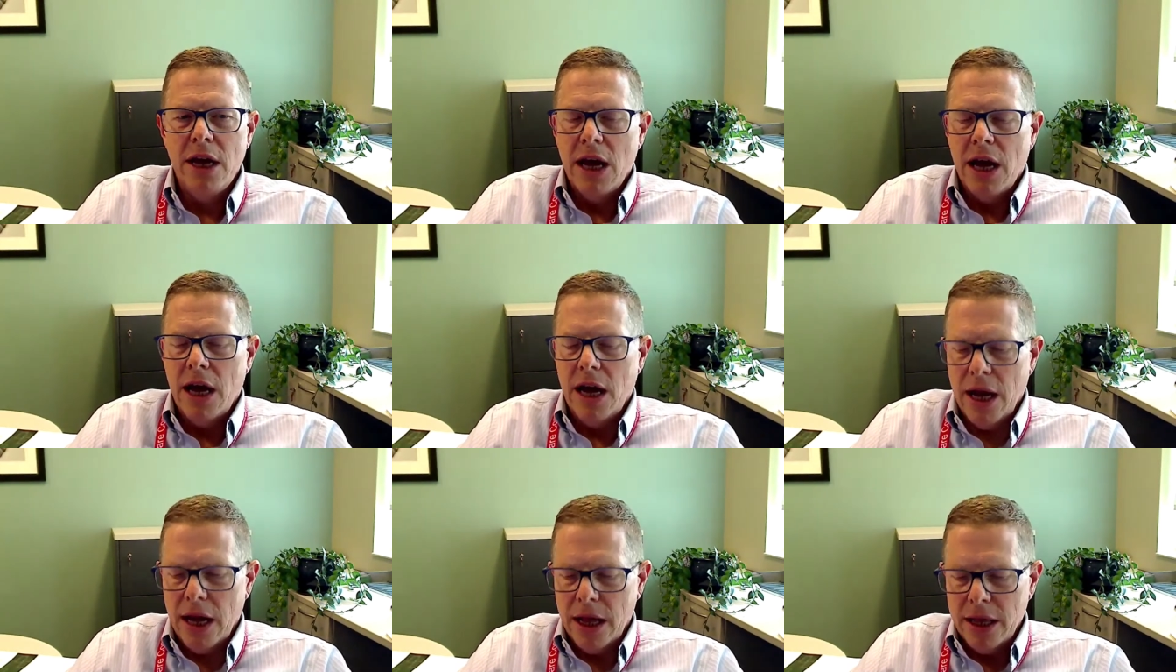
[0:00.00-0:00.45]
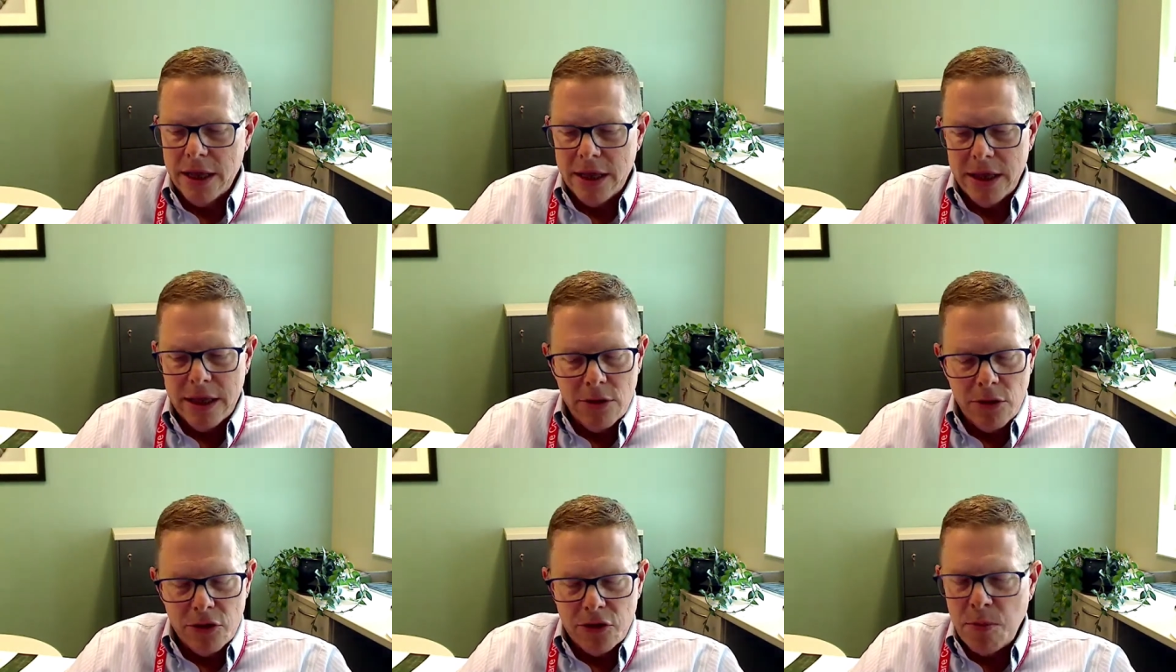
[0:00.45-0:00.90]
Uh,
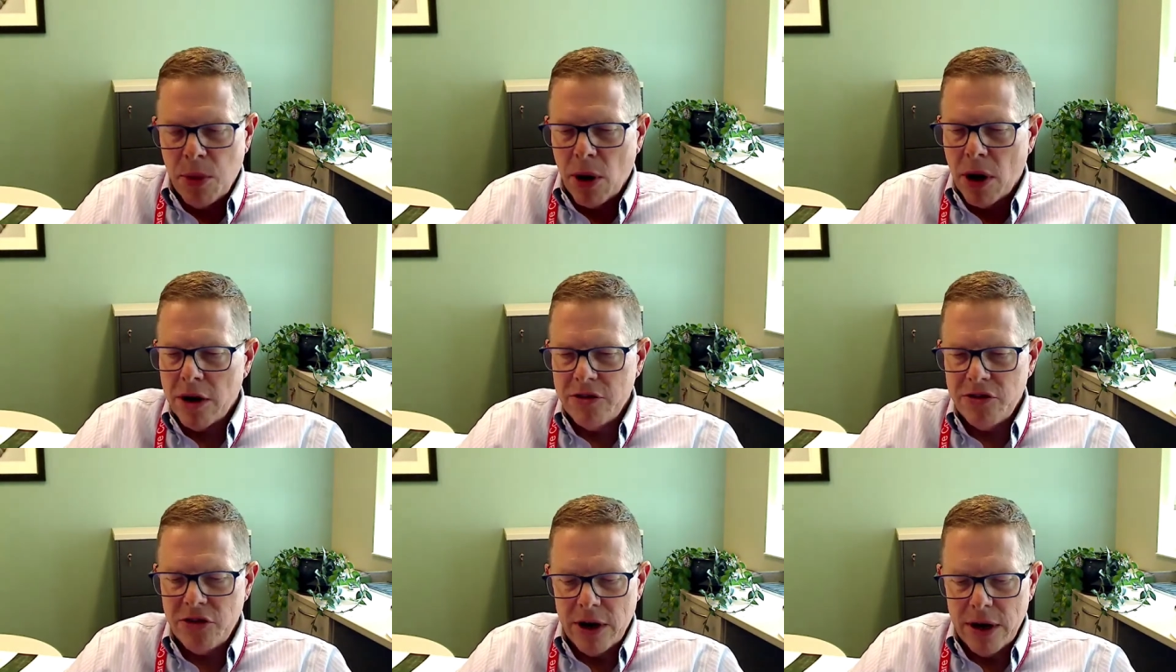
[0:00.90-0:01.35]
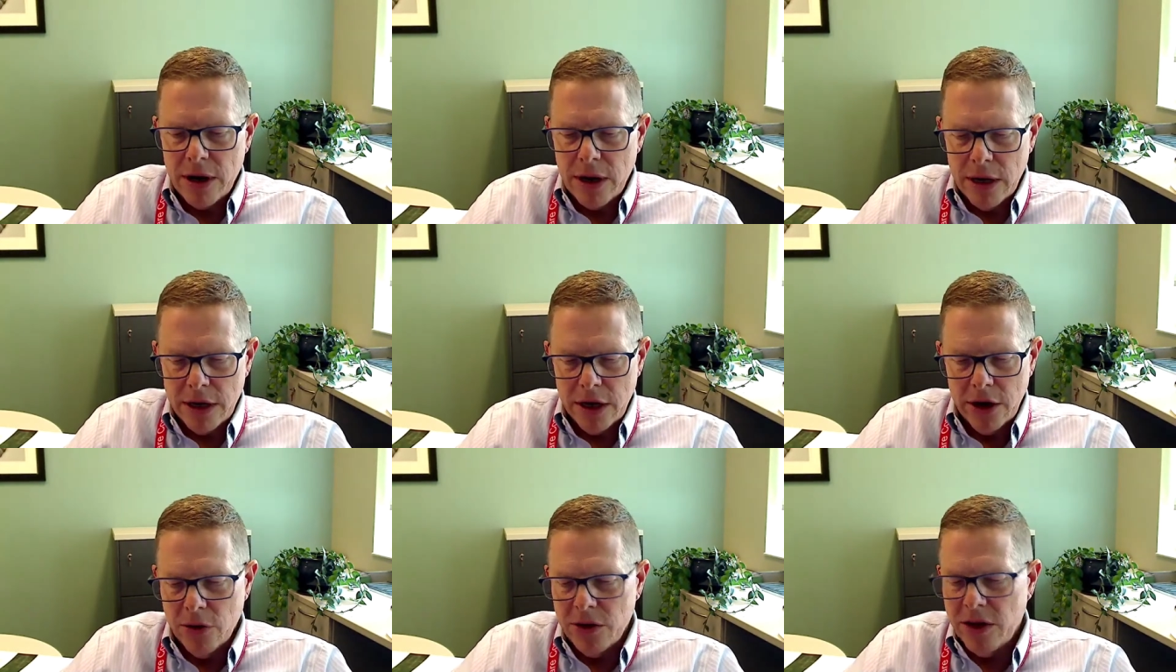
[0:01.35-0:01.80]
those parts are,
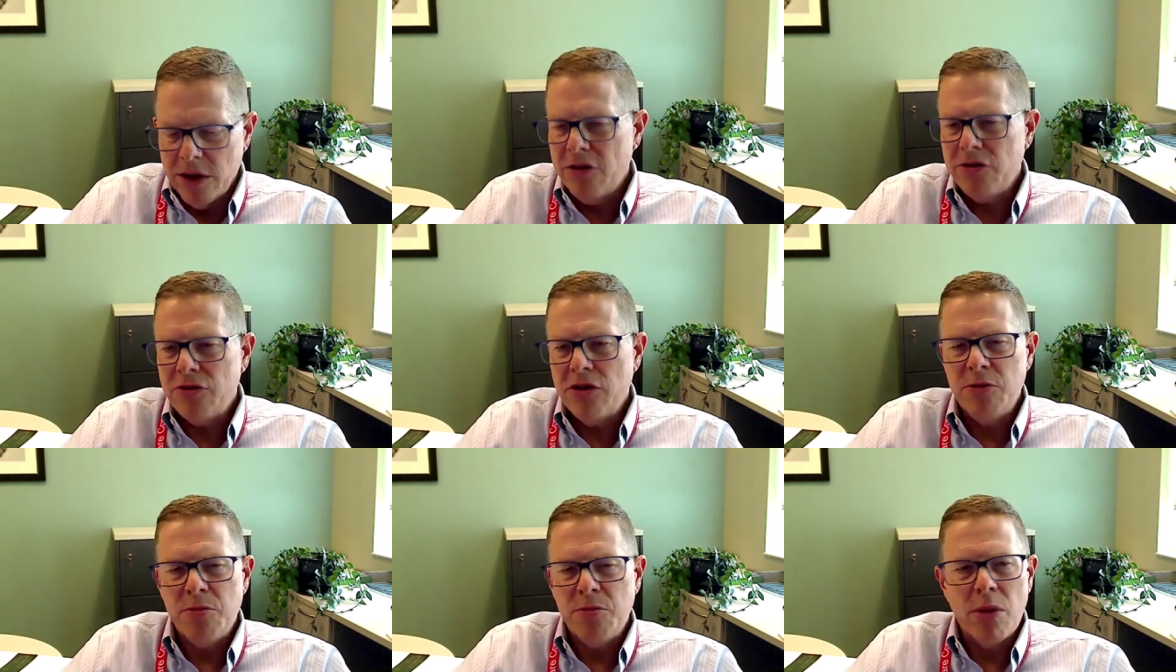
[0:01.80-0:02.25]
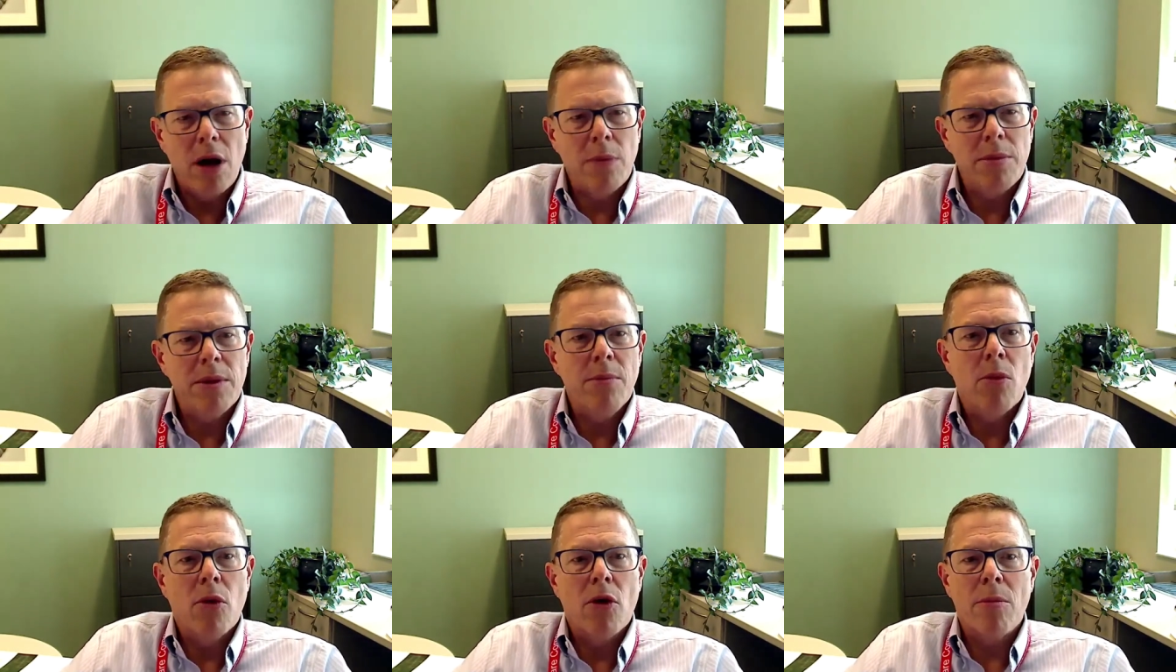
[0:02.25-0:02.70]
you know, the history is probably
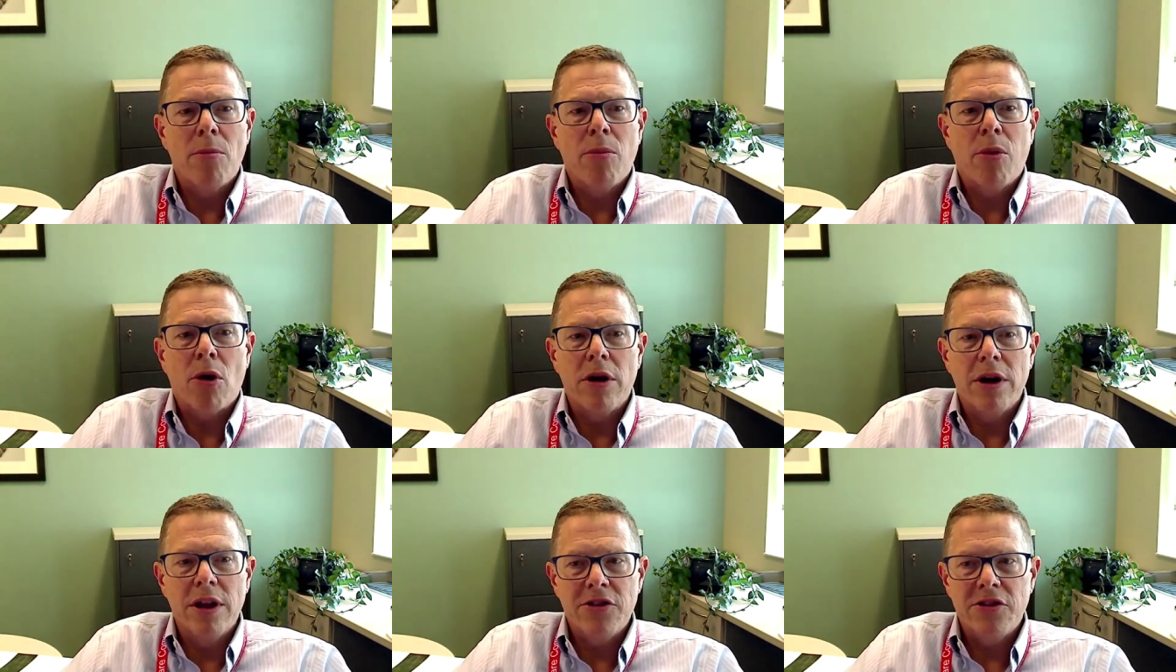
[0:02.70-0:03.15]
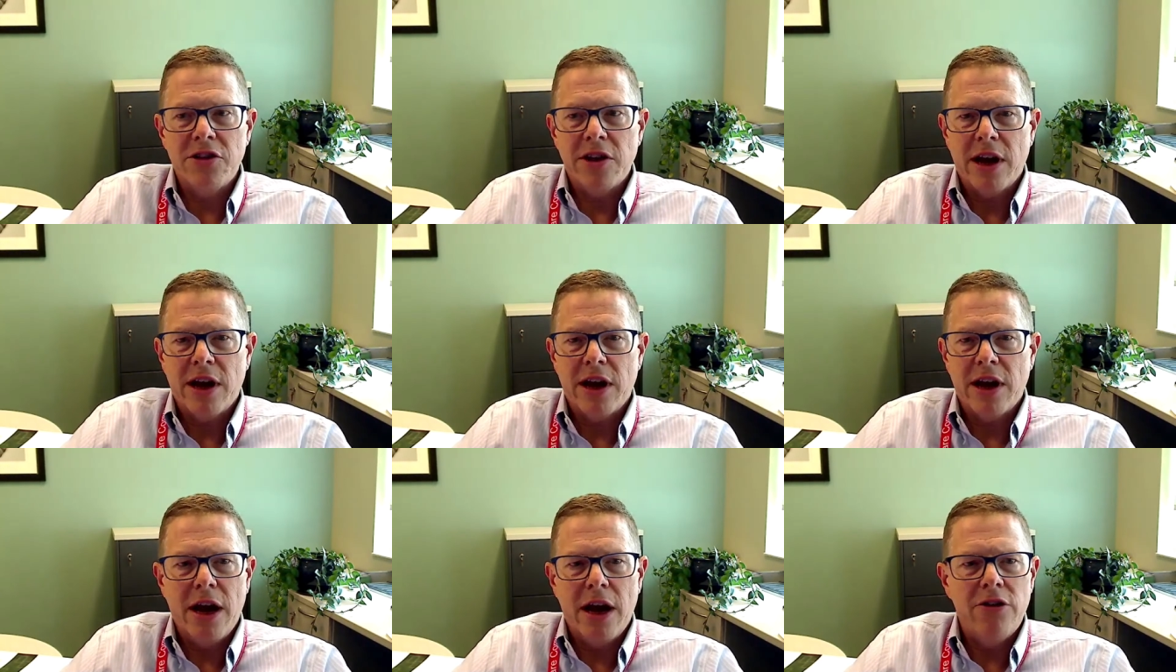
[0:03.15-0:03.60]
more important in
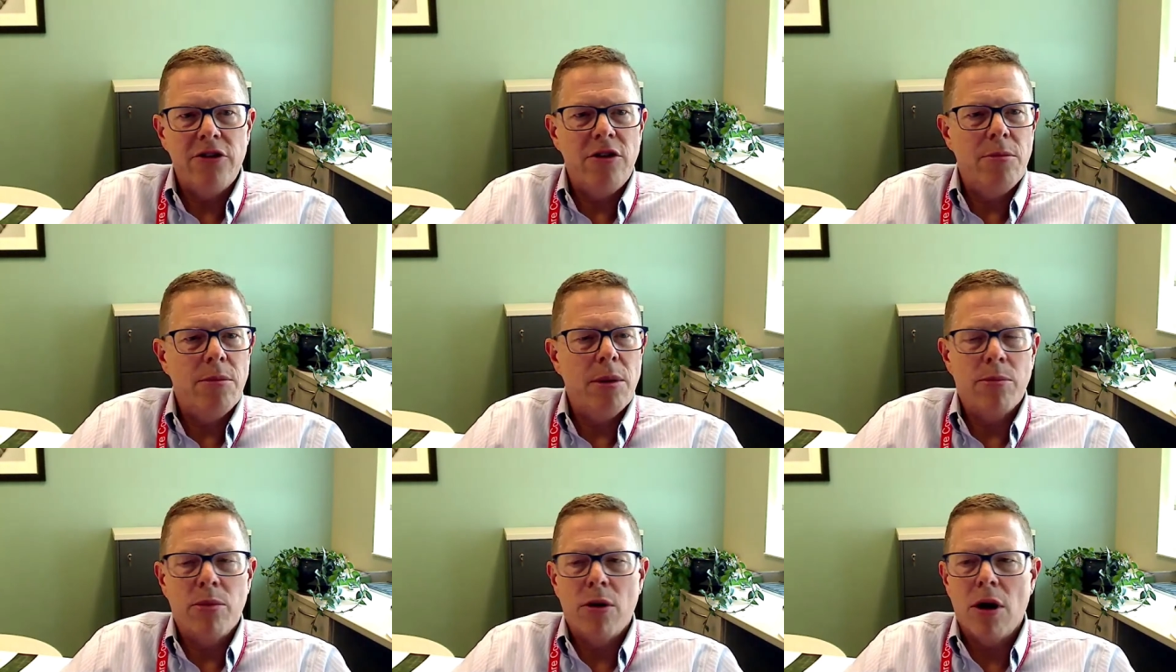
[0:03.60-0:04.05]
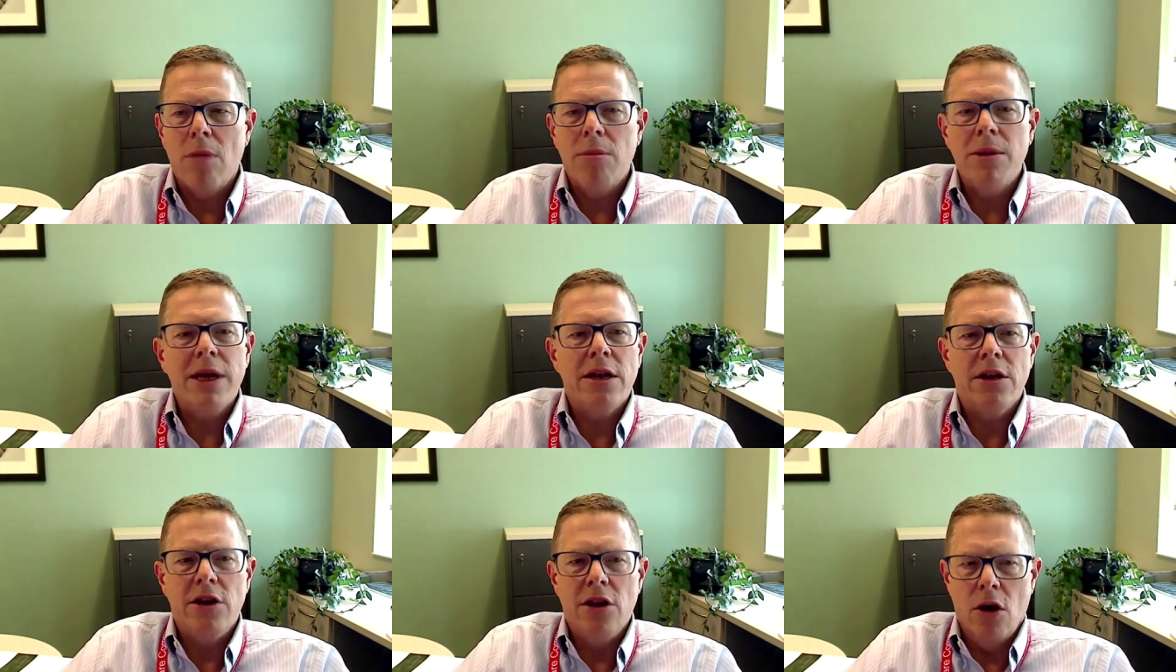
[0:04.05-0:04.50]
psychiatry, but probably
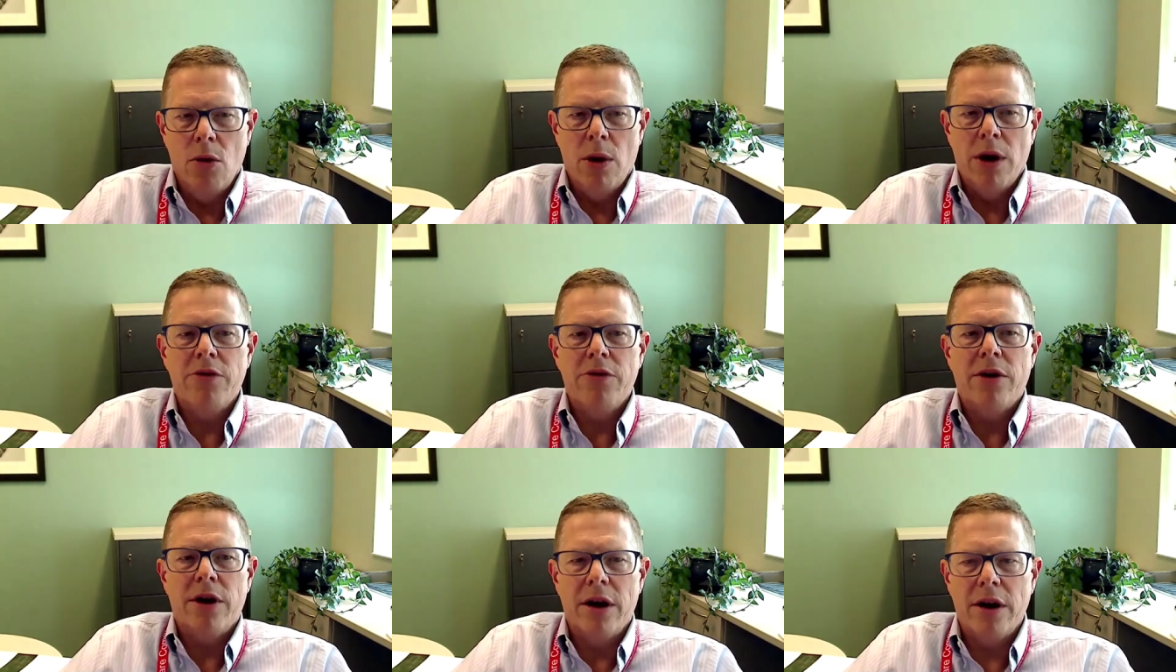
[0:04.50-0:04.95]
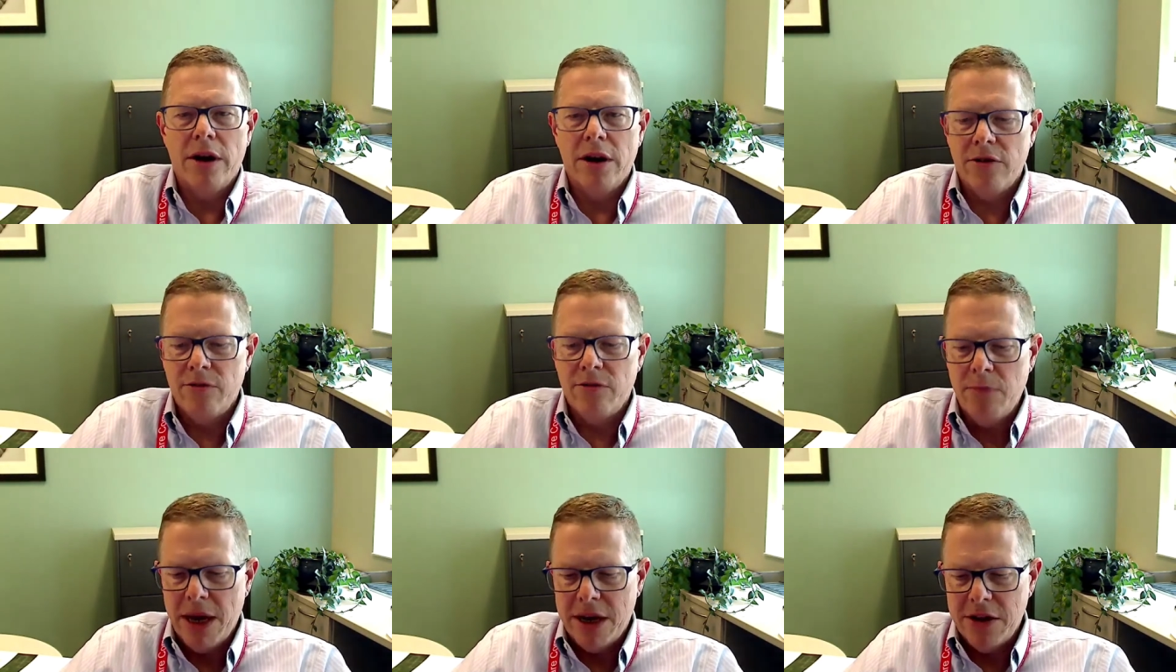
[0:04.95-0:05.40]
in no other area
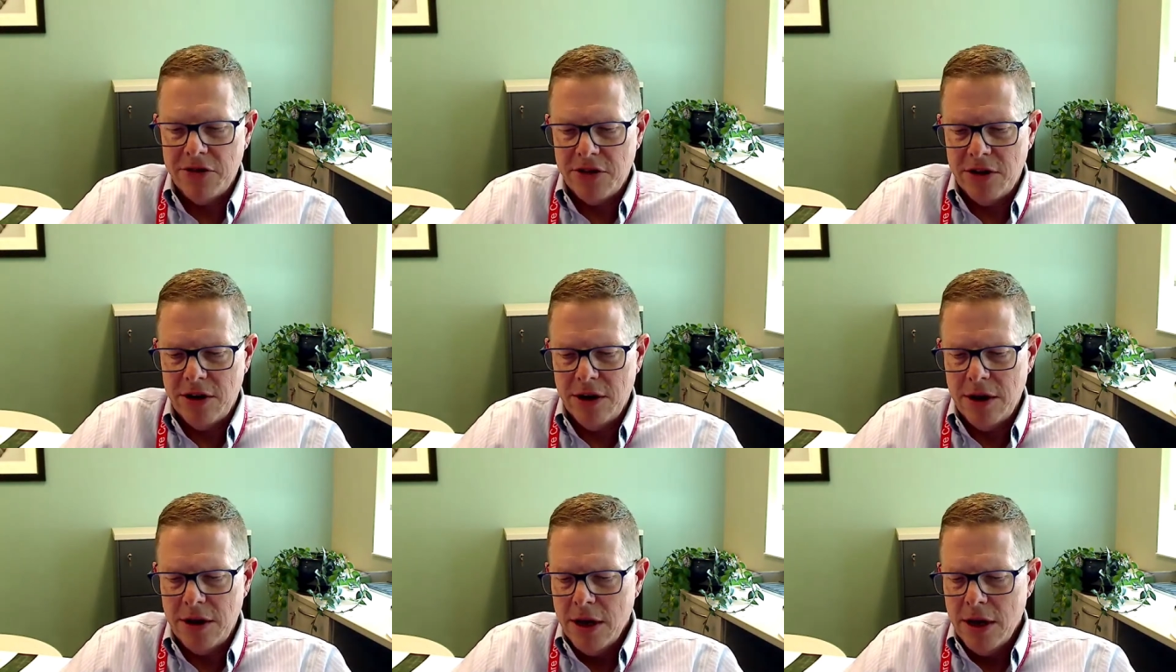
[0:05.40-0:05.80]
of medicine.